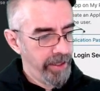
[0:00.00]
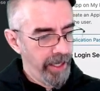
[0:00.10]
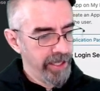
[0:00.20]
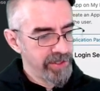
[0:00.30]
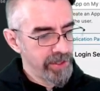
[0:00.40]

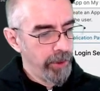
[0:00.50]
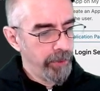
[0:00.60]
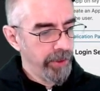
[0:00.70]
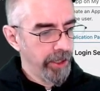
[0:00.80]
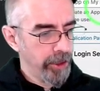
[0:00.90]
And so,
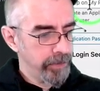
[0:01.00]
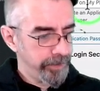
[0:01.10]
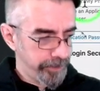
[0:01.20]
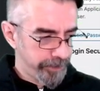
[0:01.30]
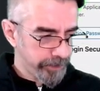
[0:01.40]
you know,
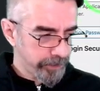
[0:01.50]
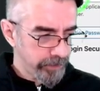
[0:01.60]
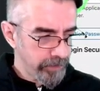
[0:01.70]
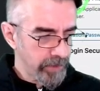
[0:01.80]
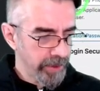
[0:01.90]

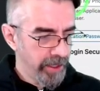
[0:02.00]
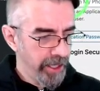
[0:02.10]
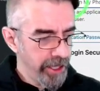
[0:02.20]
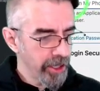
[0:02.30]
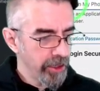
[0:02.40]

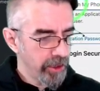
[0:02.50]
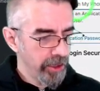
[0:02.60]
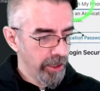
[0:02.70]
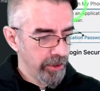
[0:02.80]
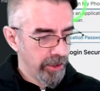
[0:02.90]
here
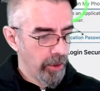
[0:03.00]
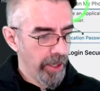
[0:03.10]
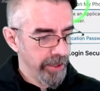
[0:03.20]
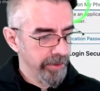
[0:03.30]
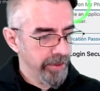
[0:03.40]
you could go
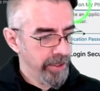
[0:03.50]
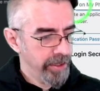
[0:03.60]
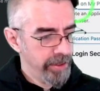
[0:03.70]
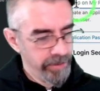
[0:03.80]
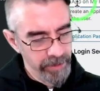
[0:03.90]
ahead and,
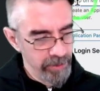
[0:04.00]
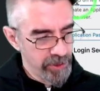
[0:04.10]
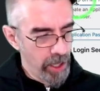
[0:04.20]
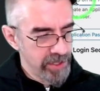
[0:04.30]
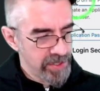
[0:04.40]
you know,
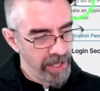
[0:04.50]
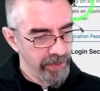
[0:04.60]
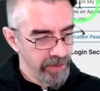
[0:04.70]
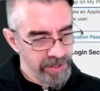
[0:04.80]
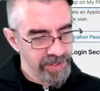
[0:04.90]
start
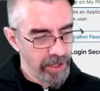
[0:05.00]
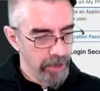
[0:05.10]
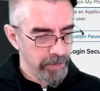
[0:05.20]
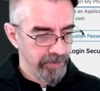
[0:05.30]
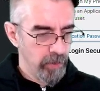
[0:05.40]
setting this
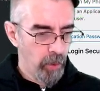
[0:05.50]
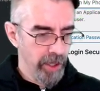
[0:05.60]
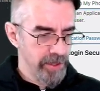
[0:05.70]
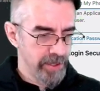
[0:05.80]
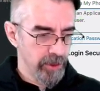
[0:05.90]
up if you
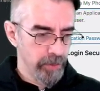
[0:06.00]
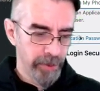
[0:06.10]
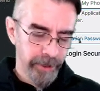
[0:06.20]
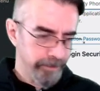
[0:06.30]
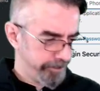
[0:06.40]
wanted to.
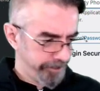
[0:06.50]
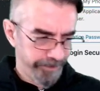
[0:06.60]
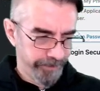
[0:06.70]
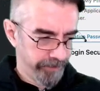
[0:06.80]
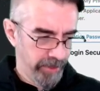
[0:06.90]
But
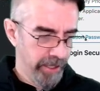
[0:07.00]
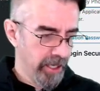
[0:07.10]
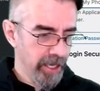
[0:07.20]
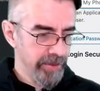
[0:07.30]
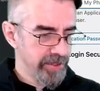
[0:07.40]

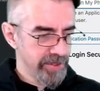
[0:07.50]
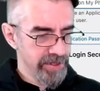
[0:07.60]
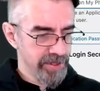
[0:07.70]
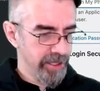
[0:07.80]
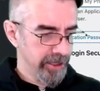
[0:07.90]
again, this
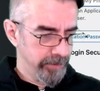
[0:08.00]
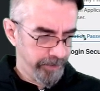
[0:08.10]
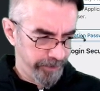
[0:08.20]
is a